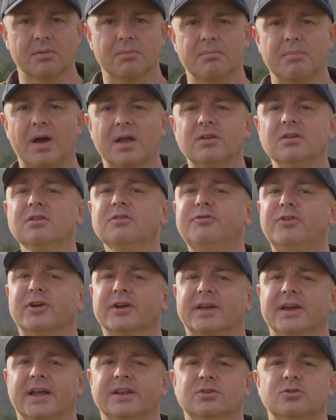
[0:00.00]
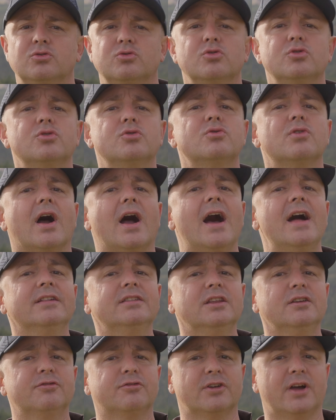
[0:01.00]
but don't forget to do
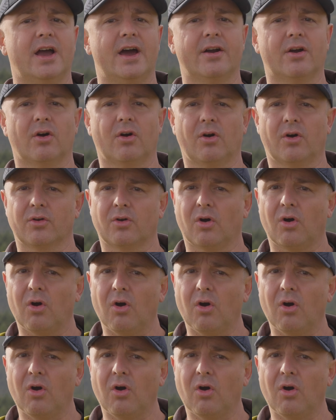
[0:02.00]
anti-flare on